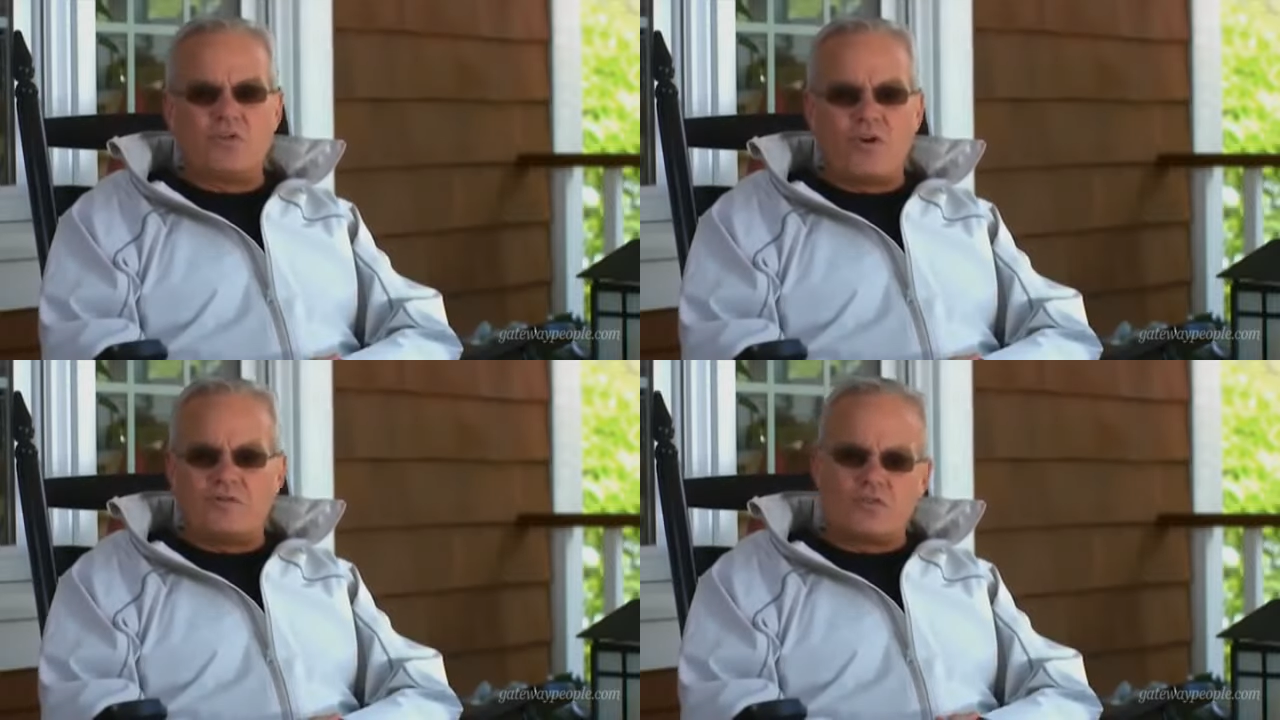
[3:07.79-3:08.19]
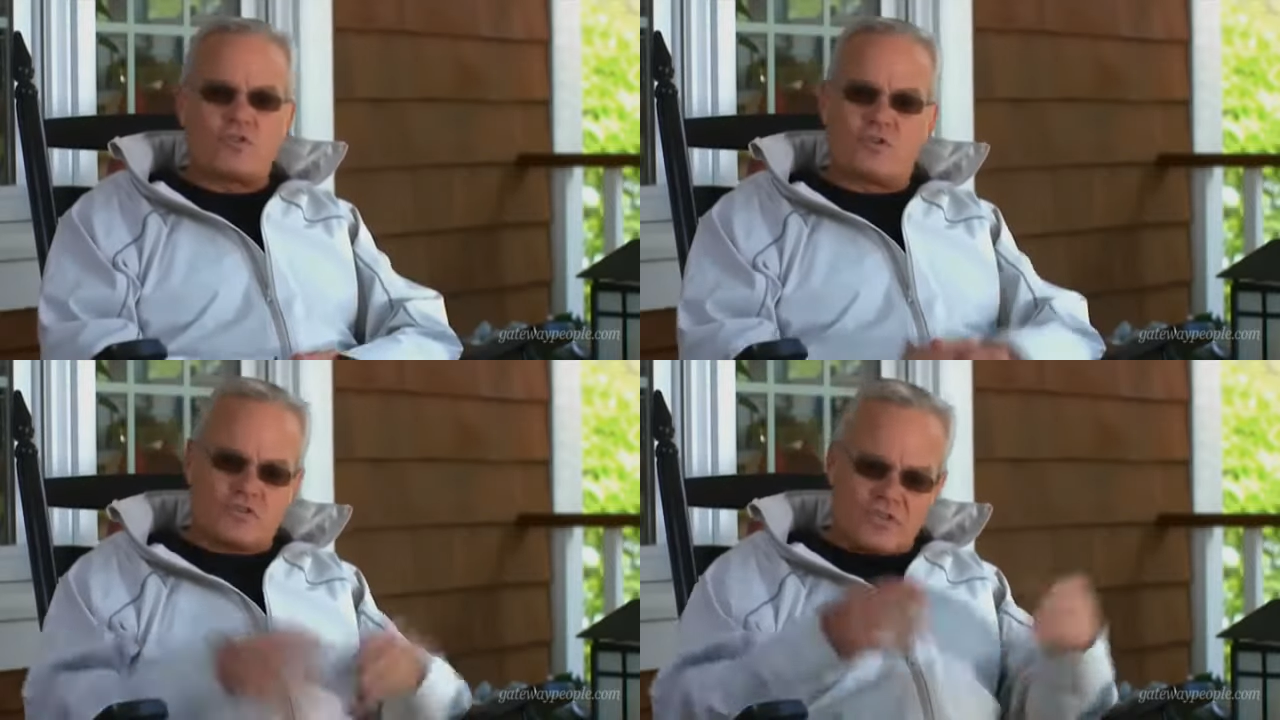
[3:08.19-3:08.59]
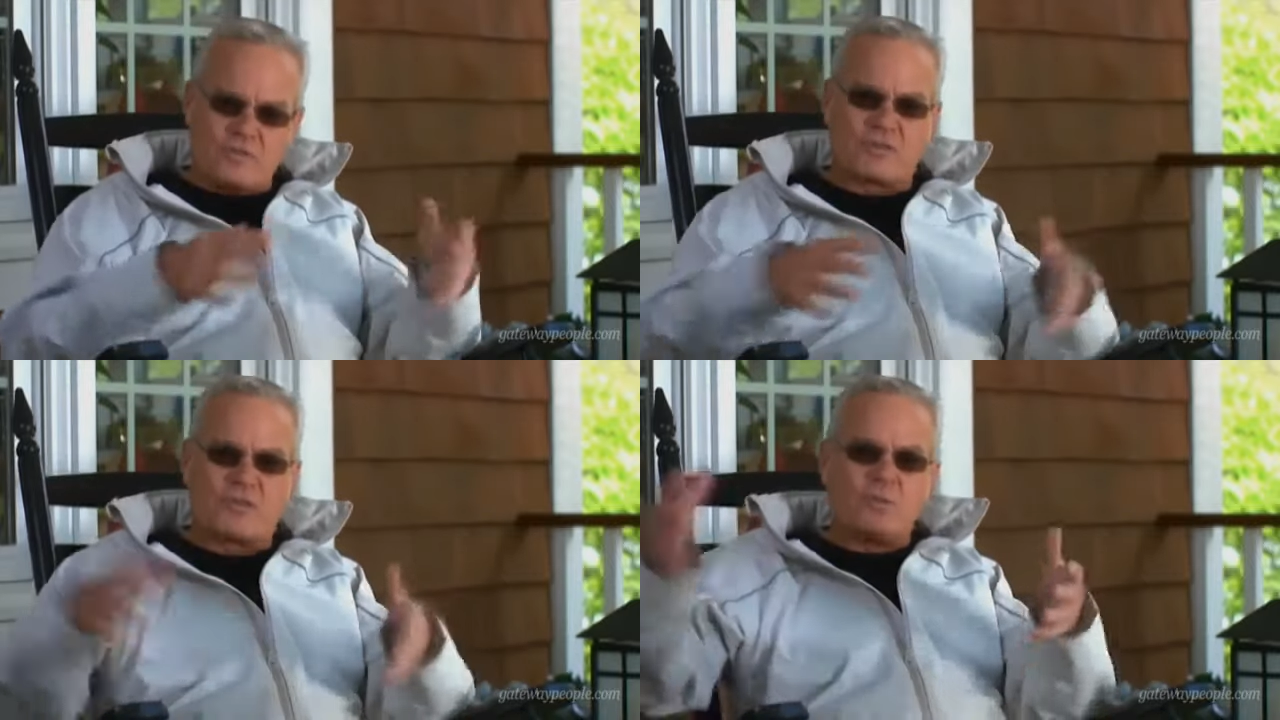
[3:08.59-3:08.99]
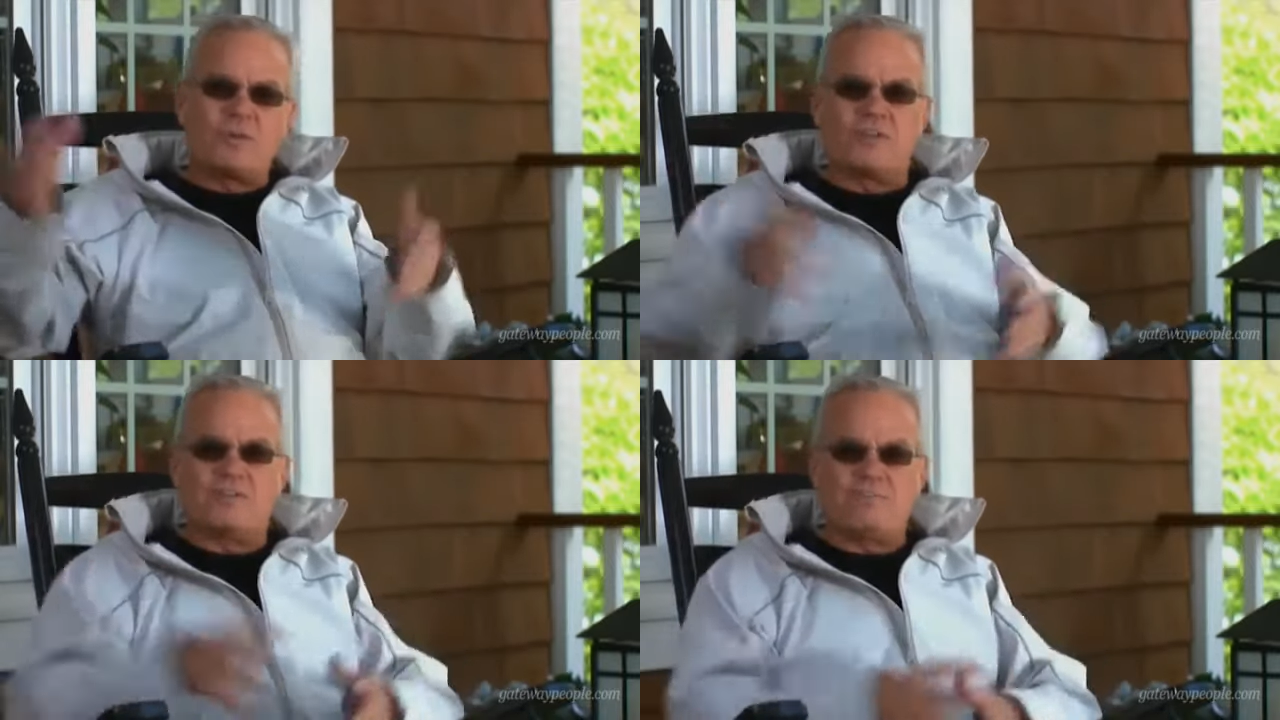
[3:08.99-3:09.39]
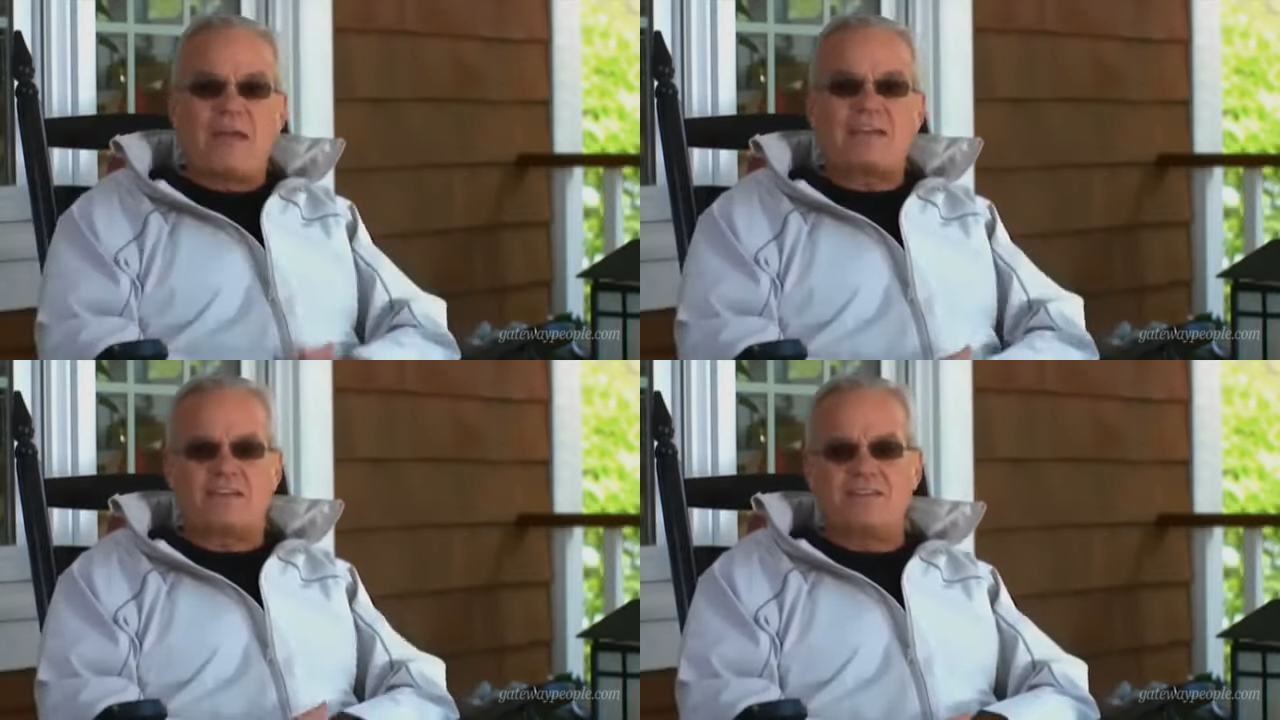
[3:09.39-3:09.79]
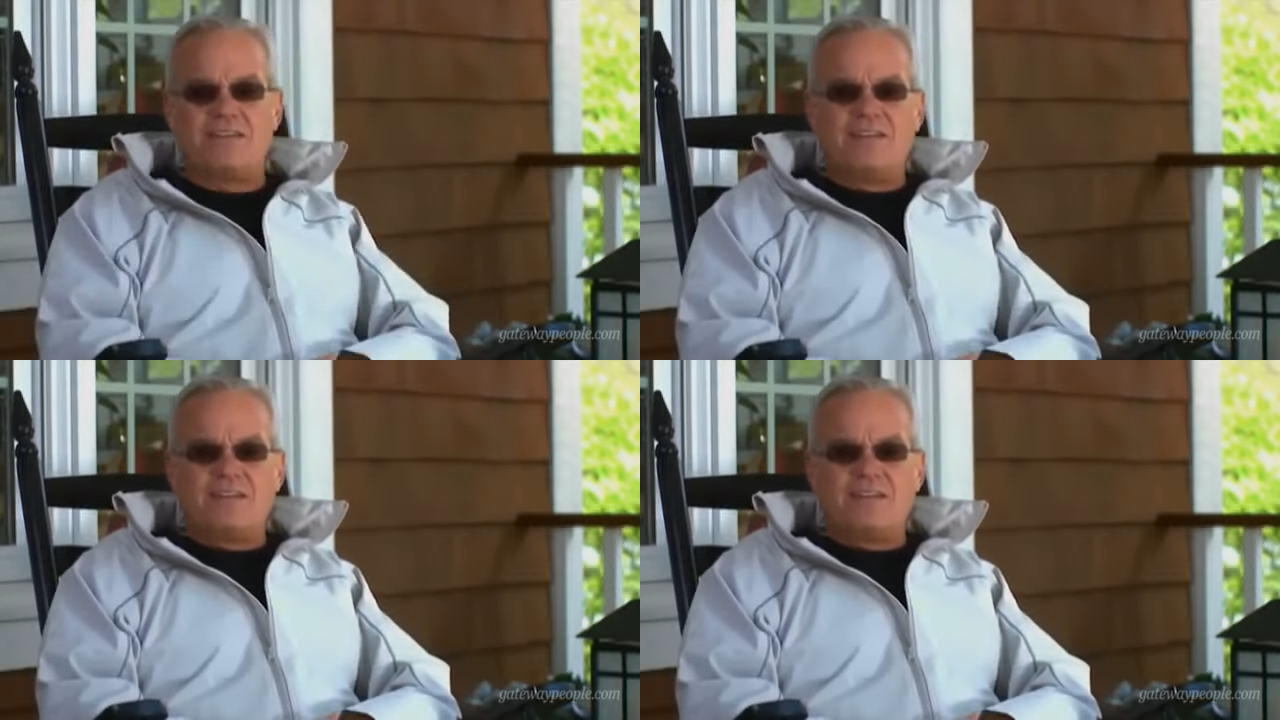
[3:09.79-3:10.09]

know if the church is ever going to really make it.